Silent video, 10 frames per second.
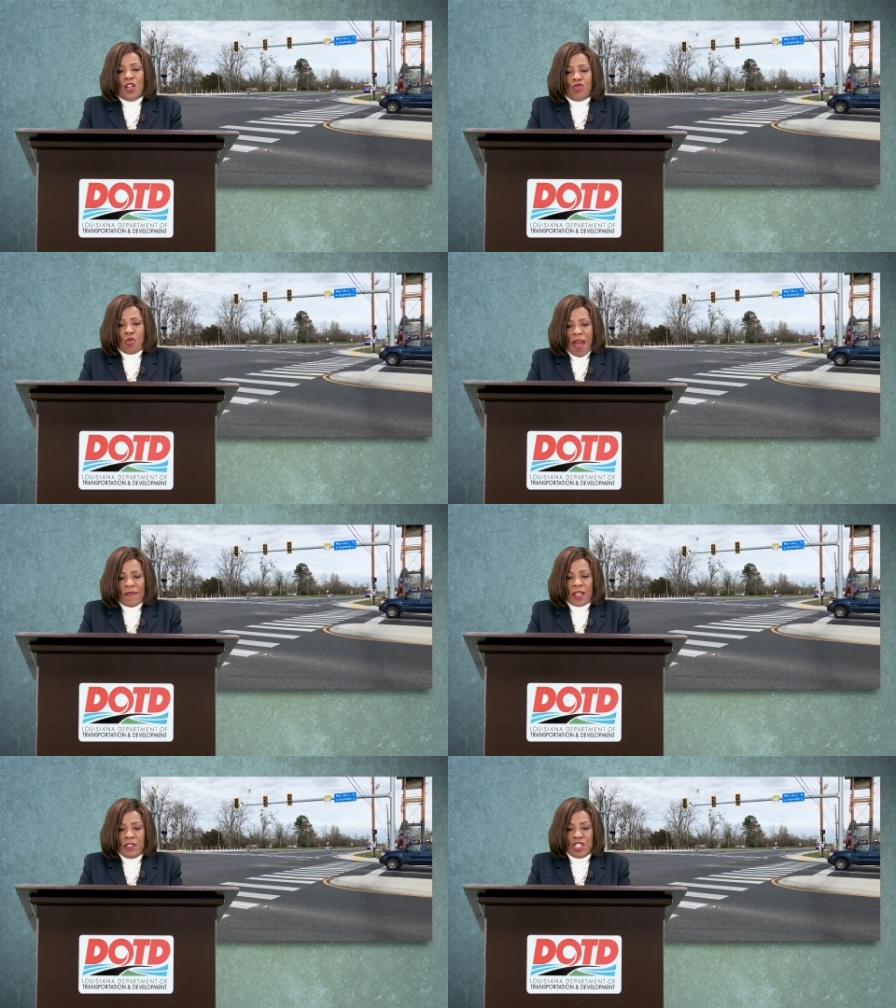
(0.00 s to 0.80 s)

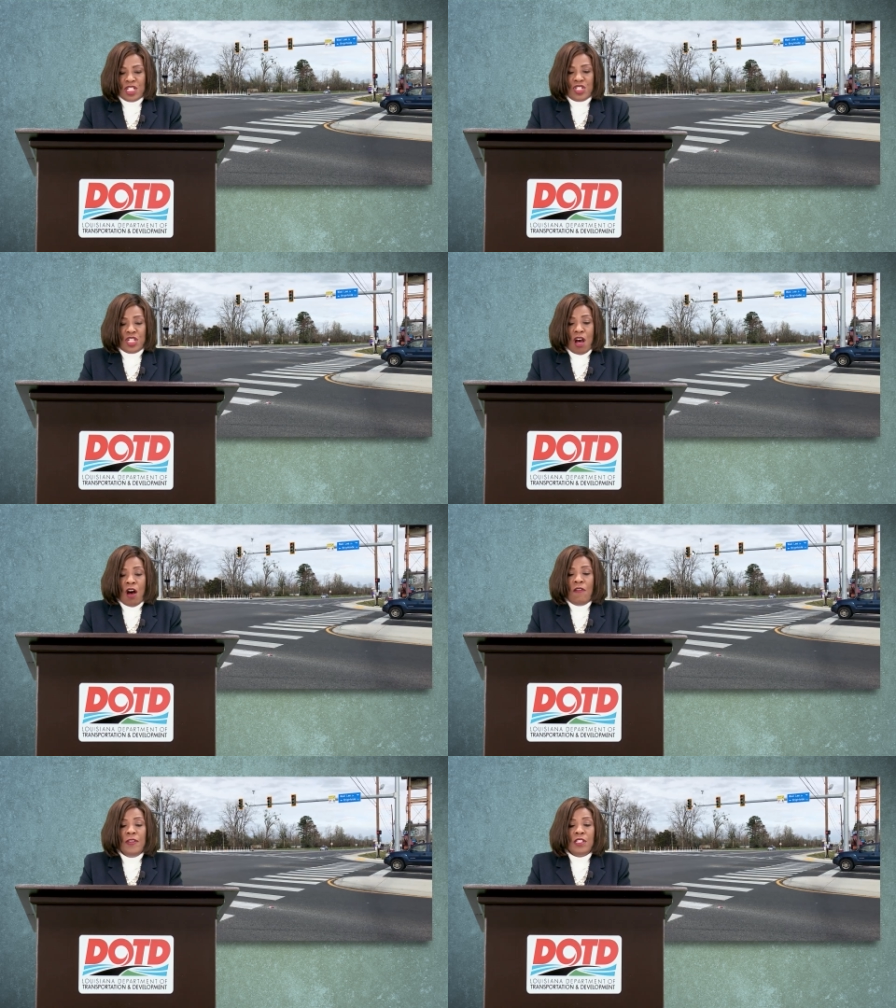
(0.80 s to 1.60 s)
Traffic congestion
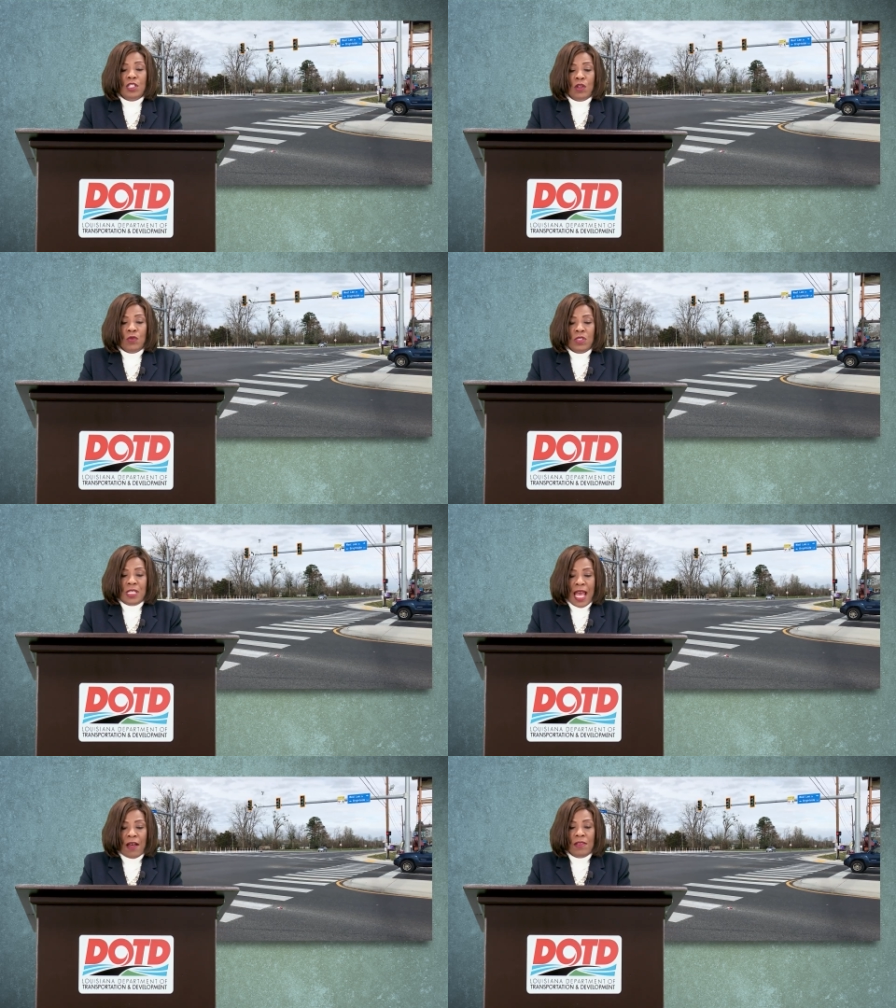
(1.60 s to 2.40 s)
often slows
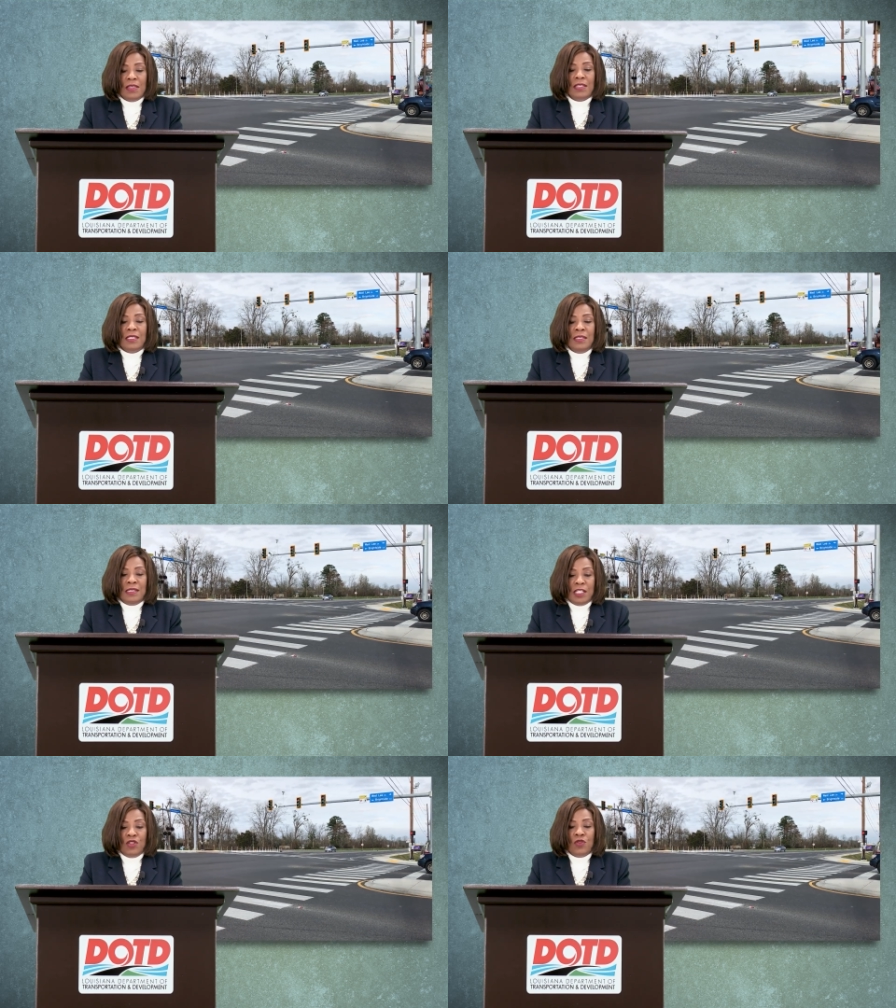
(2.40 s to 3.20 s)
down this
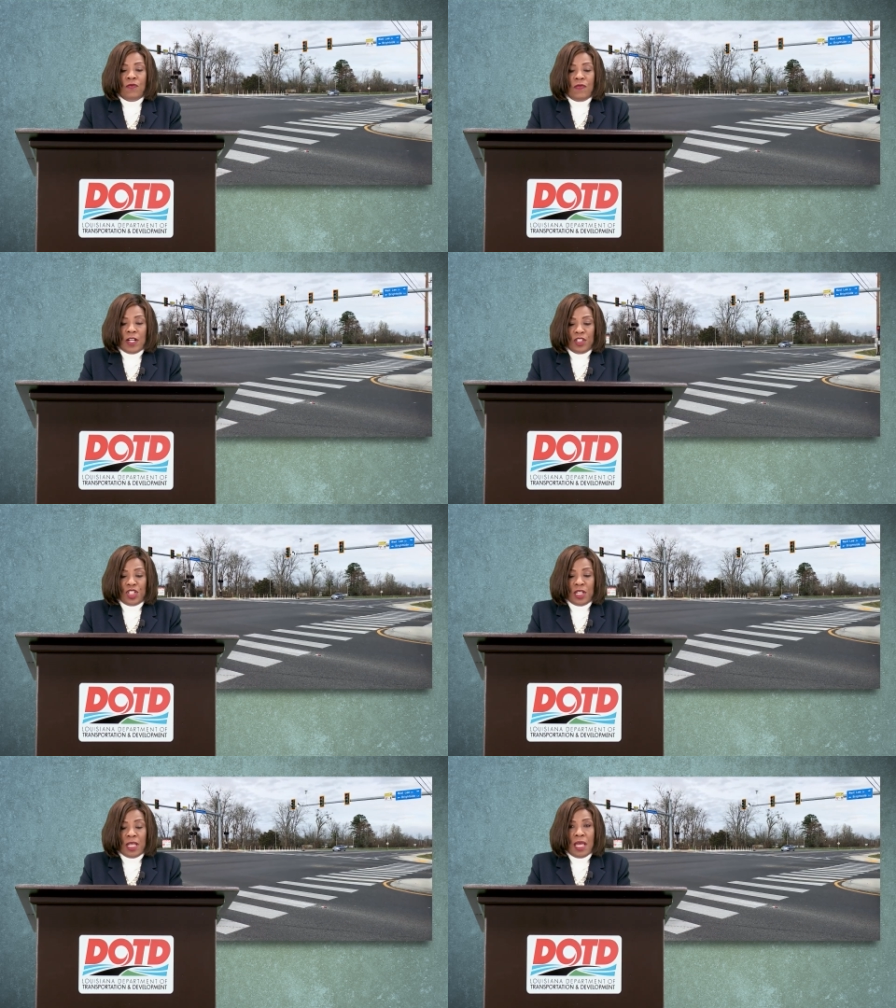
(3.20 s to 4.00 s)
essential
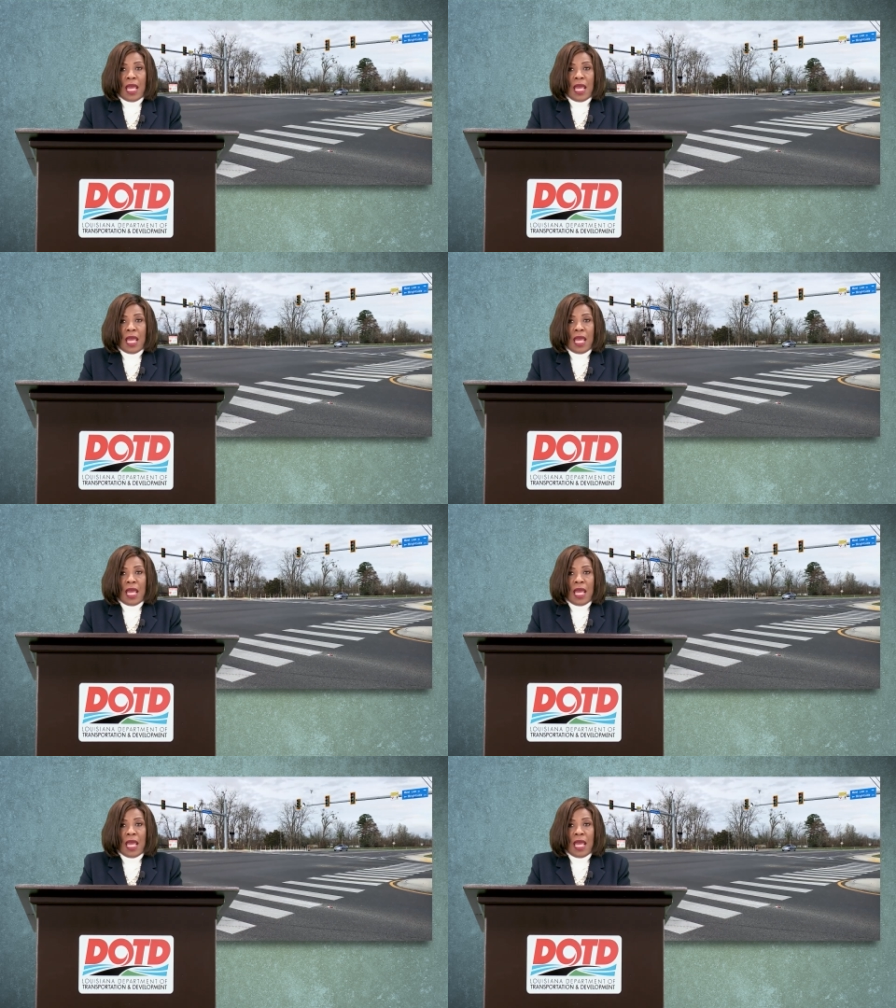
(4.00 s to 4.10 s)
function,